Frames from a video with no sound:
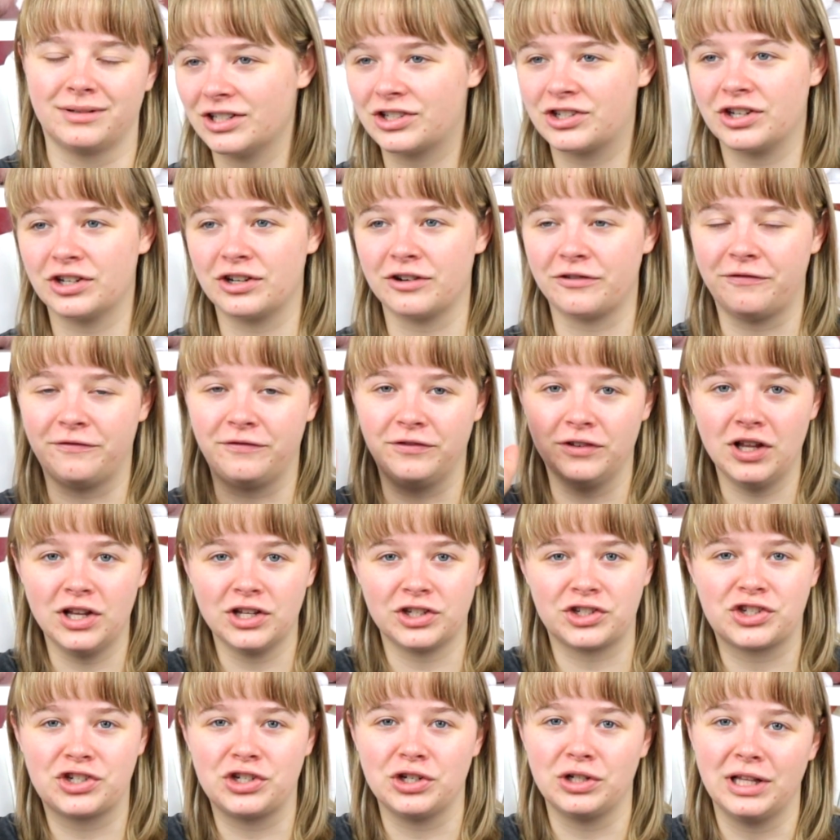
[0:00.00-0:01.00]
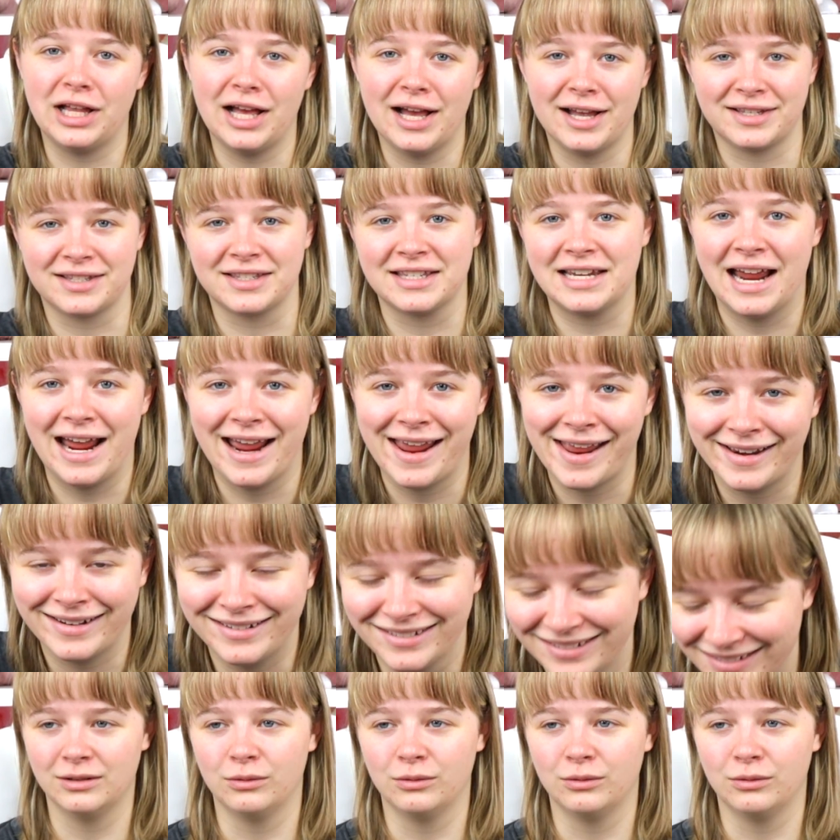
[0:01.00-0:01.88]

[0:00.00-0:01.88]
I should've flushed you last night.